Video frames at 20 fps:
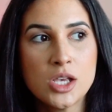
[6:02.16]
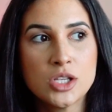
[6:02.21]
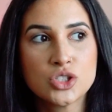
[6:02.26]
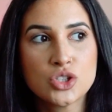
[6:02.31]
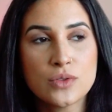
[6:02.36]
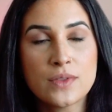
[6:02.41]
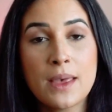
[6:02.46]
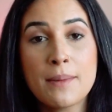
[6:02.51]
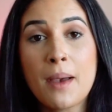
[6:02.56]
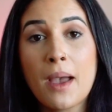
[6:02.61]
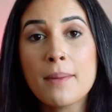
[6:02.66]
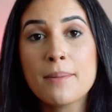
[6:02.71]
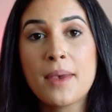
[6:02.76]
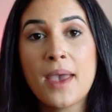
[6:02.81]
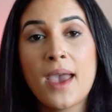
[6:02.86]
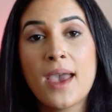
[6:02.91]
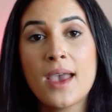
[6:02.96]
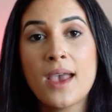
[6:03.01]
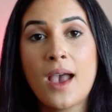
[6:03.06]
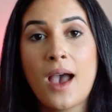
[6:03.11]
So they might
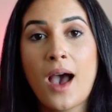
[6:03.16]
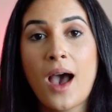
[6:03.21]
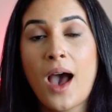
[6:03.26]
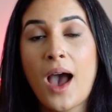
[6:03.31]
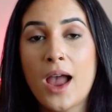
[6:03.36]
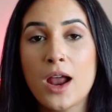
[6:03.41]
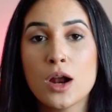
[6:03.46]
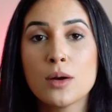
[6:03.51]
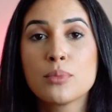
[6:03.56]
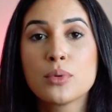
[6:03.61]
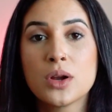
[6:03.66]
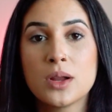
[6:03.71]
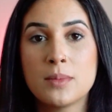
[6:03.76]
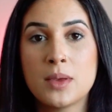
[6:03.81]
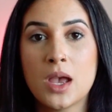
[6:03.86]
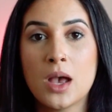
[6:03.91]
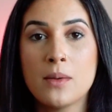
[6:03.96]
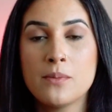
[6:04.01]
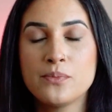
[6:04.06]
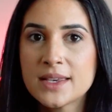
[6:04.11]
pay a higher
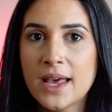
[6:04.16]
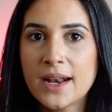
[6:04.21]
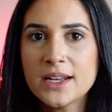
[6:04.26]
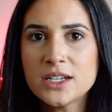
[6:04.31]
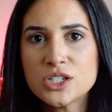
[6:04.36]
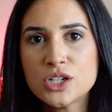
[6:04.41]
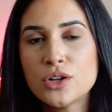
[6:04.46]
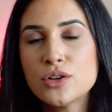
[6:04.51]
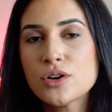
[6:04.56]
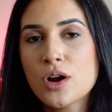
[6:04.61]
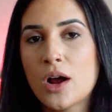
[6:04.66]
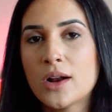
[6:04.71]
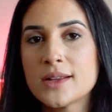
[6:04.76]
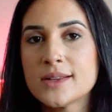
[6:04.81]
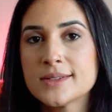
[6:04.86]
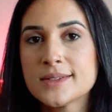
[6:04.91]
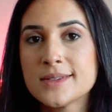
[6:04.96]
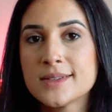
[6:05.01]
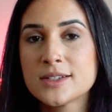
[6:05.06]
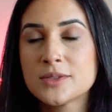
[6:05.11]
premium. Getting to know your
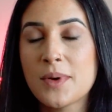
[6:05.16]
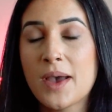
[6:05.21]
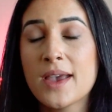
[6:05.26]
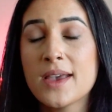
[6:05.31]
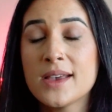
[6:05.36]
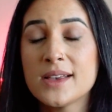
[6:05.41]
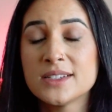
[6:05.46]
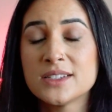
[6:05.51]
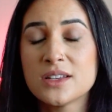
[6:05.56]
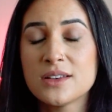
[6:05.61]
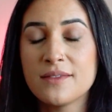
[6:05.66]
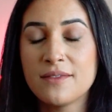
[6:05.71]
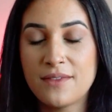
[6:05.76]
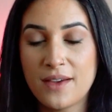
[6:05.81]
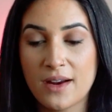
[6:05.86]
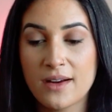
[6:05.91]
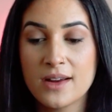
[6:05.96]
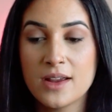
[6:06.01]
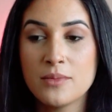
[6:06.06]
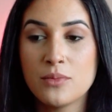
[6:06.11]
audience in this way is
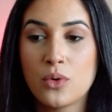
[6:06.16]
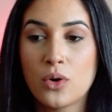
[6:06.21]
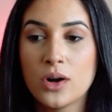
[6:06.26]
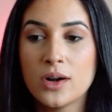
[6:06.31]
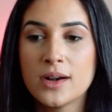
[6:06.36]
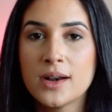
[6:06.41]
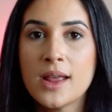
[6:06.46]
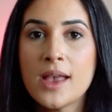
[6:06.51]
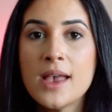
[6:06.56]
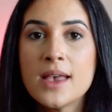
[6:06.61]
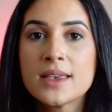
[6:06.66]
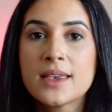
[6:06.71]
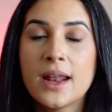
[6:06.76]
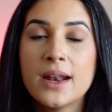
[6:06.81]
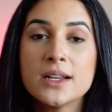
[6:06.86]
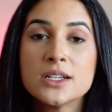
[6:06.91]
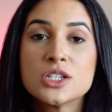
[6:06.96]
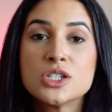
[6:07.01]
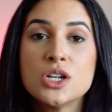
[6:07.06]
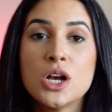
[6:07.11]
very important.
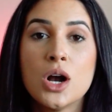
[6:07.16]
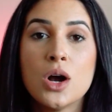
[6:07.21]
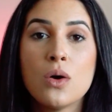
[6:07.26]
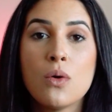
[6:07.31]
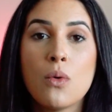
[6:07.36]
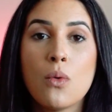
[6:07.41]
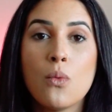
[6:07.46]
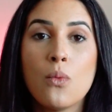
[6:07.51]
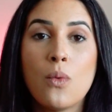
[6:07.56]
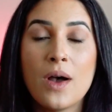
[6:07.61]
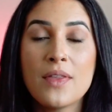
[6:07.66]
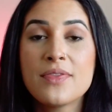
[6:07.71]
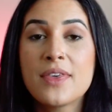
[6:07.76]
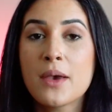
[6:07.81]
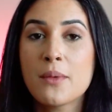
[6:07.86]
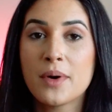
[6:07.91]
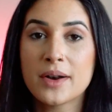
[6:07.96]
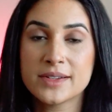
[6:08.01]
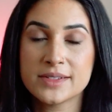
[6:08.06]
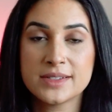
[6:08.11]
Getting to know what
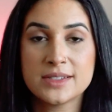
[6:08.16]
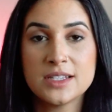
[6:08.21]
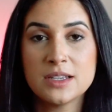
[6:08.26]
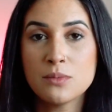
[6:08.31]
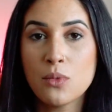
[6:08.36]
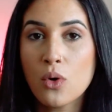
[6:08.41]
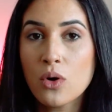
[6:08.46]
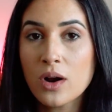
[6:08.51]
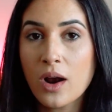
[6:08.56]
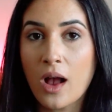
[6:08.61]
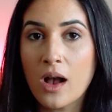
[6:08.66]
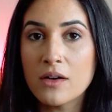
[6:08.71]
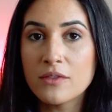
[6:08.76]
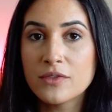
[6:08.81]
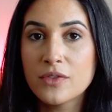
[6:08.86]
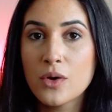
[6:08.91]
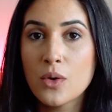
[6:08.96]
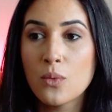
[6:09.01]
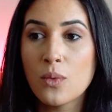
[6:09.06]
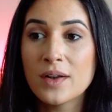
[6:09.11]
they want to see more
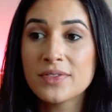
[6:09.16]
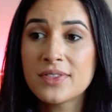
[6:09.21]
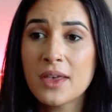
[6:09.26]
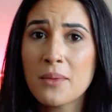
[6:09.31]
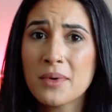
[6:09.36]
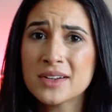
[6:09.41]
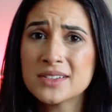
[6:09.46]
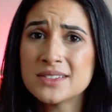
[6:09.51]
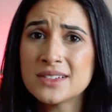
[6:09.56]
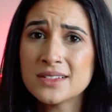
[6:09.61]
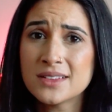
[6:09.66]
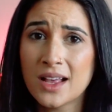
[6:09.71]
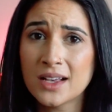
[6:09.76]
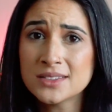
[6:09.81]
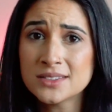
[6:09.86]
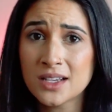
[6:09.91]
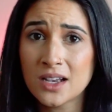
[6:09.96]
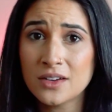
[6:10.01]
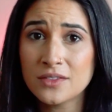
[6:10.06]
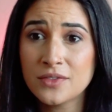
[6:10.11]
of, what they want to see
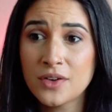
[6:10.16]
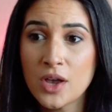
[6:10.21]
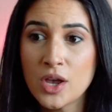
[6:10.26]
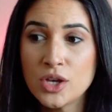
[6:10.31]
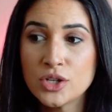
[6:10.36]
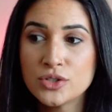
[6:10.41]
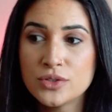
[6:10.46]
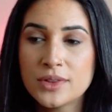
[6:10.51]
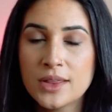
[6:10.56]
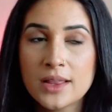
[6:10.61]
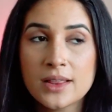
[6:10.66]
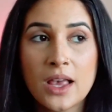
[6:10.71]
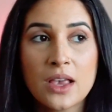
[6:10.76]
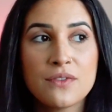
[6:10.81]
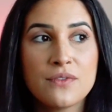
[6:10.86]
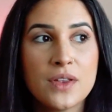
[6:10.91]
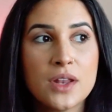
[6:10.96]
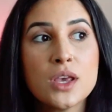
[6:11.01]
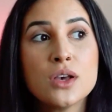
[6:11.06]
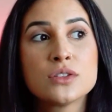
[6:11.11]
less of. Do they like
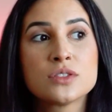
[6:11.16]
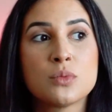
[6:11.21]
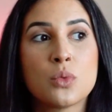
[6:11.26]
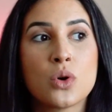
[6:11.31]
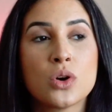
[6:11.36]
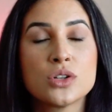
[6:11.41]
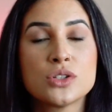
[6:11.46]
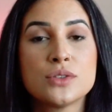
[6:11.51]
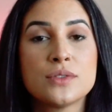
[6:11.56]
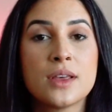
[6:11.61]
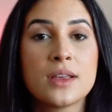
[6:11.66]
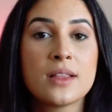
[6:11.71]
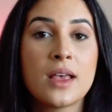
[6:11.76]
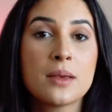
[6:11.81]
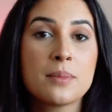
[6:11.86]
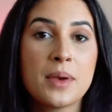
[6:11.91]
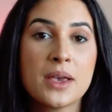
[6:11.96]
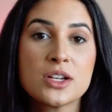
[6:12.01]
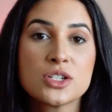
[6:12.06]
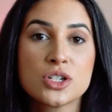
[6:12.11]
videos more? Do they
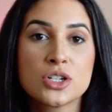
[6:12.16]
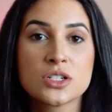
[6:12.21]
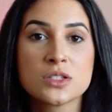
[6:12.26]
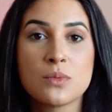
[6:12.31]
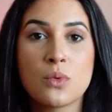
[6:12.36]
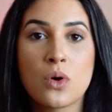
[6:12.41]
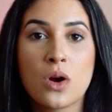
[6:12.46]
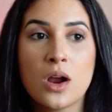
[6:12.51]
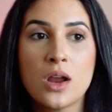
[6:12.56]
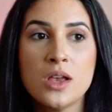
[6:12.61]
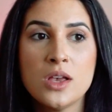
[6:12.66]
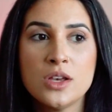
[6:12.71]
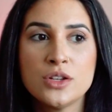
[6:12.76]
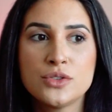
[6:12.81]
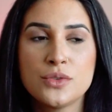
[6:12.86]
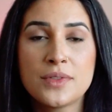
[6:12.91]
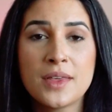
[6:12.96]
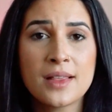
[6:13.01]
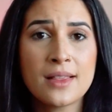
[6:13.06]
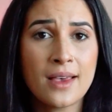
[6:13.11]
like pictures more?
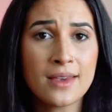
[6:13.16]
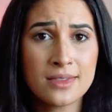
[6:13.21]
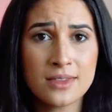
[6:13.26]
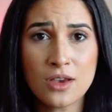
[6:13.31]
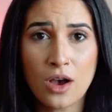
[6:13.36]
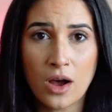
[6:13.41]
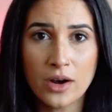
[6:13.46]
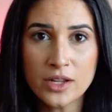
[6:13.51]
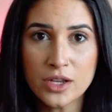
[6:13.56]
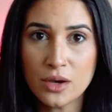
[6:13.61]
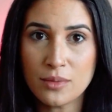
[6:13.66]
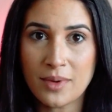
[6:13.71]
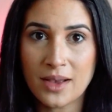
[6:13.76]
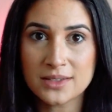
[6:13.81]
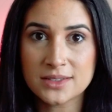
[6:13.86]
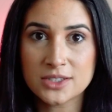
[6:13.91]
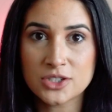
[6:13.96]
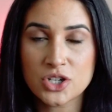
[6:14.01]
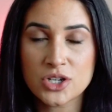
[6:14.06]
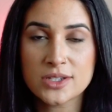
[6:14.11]
Do they like the audio
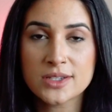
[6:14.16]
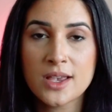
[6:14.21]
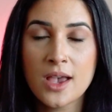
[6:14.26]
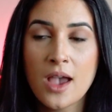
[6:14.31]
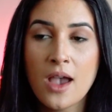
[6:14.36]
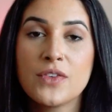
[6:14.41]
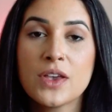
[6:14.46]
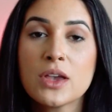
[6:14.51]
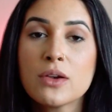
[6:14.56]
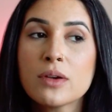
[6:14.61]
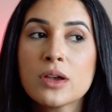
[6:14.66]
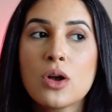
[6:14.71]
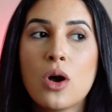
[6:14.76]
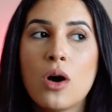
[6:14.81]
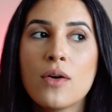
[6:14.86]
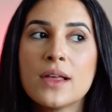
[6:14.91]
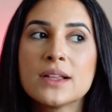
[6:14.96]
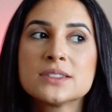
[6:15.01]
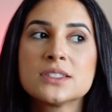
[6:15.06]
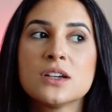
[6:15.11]
messages? Figuring
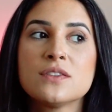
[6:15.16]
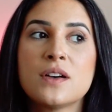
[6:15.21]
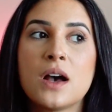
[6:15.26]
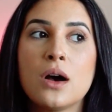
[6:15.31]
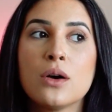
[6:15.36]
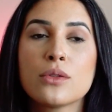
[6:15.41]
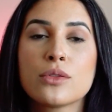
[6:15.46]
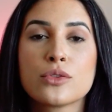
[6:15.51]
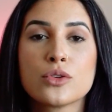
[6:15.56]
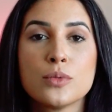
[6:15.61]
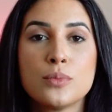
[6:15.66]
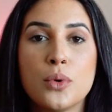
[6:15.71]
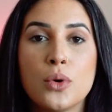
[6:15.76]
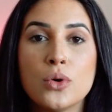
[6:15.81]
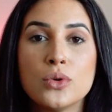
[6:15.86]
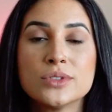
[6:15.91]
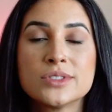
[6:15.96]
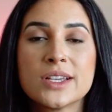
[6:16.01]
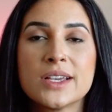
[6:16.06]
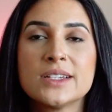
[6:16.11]
all that stuff out through
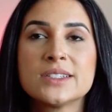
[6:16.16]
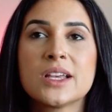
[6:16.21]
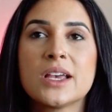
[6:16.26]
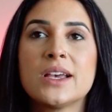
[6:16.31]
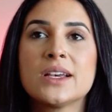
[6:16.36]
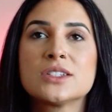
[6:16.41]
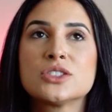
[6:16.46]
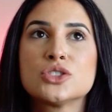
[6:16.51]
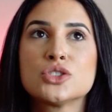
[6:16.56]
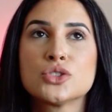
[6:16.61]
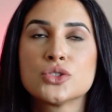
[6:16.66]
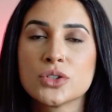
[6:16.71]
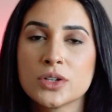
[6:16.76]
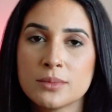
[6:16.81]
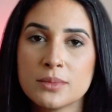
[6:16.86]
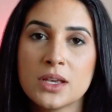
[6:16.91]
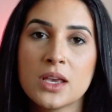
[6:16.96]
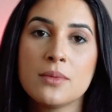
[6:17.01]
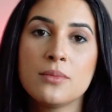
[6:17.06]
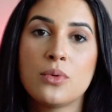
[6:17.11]
polls is
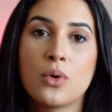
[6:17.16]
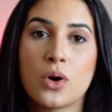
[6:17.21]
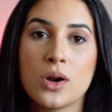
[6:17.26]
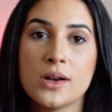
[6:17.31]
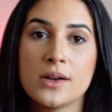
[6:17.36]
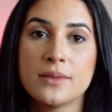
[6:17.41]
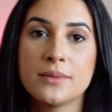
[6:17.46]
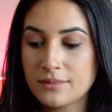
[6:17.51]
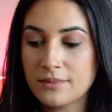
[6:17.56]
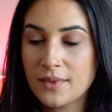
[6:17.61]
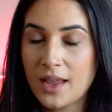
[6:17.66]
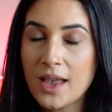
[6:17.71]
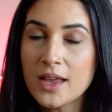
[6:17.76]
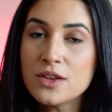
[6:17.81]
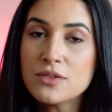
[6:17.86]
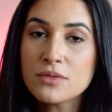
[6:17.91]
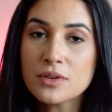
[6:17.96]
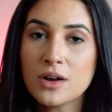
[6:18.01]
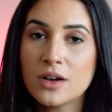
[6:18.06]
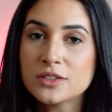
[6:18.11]
extremely important.
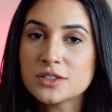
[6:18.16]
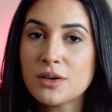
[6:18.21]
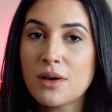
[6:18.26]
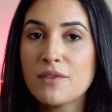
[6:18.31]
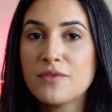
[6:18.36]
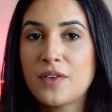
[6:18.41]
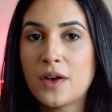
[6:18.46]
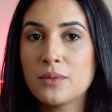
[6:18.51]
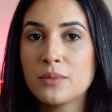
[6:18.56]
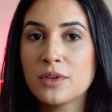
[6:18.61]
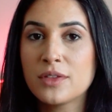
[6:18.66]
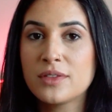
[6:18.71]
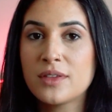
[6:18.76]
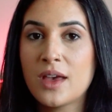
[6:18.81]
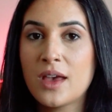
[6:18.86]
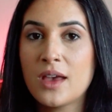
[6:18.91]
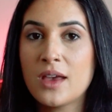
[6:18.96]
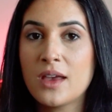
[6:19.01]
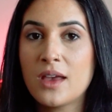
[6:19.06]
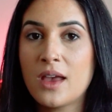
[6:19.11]
And you can also have fun with
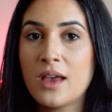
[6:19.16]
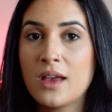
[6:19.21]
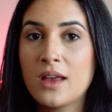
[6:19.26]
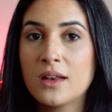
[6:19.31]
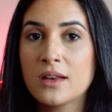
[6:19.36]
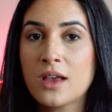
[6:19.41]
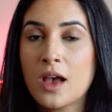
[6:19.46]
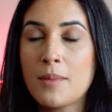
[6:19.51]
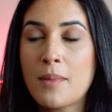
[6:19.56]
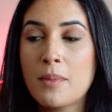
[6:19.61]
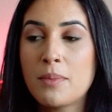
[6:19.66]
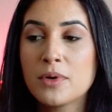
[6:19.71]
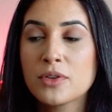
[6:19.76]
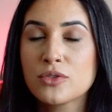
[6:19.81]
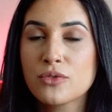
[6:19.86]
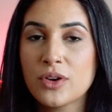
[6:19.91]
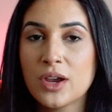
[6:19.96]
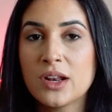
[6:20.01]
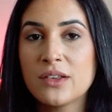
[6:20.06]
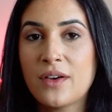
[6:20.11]
it and come up with
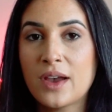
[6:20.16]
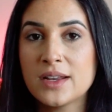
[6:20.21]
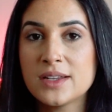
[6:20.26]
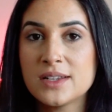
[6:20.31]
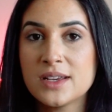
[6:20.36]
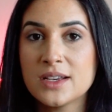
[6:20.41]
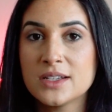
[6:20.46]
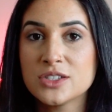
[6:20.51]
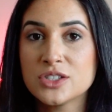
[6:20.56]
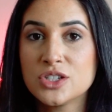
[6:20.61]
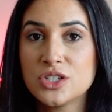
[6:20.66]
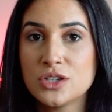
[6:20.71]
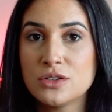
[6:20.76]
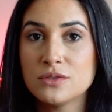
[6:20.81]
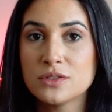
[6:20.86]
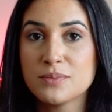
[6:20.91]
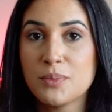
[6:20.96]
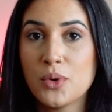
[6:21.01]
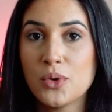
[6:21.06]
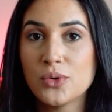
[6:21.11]
creative ideas to
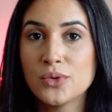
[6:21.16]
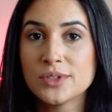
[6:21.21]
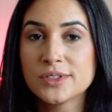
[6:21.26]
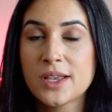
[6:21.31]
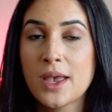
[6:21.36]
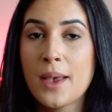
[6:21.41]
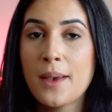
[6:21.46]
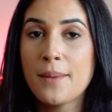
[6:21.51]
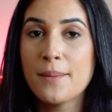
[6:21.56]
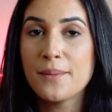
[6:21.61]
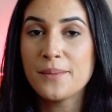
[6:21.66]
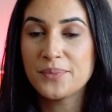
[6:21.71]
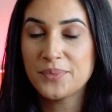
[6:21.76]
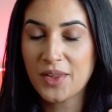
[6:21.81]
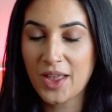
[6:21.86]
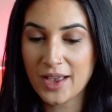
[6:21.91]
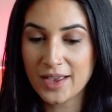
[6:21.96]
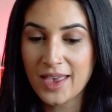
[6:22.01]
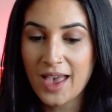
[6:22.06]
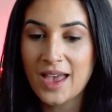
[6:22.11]
use polls.
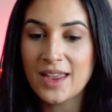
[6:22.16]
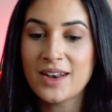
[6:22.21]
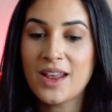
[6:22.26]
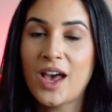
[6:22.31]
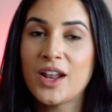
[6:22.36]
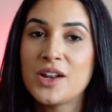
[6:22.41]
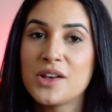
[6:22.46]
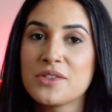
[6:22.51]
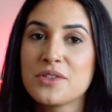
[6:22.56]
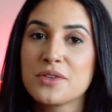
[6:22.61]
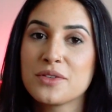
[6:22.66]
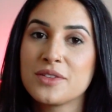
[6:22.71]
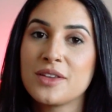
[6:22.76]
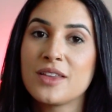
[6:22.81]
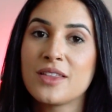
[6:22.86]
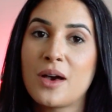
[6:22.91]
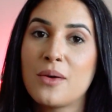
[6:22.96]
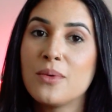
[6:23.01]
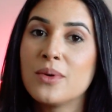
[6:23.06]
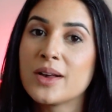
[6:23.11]
Again, another
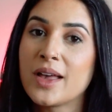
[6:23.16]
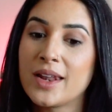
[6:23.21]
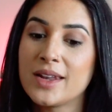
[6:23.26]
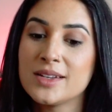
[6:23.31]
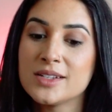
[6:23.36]
thing that we'll get